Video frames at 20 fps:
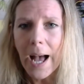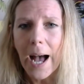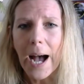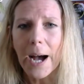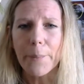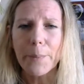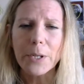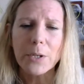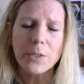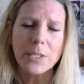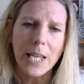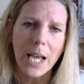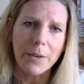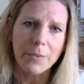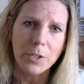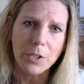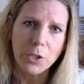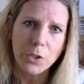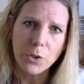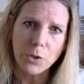And we also have
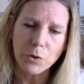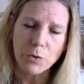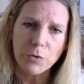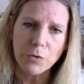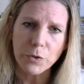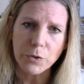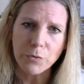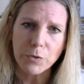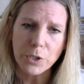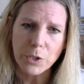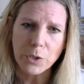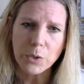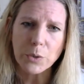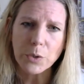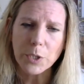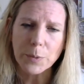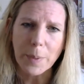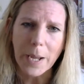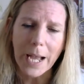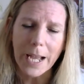a huge
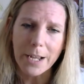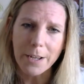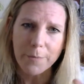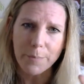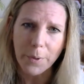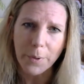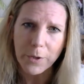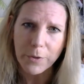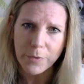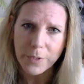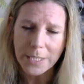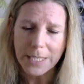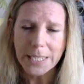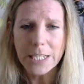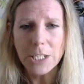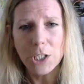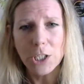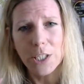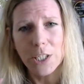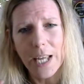resource pack, both for
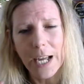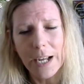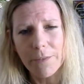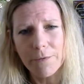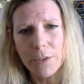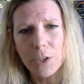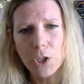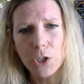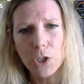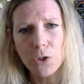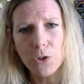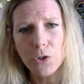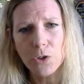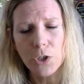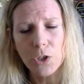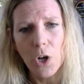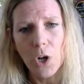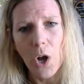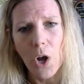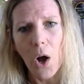teachers and for
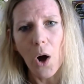children,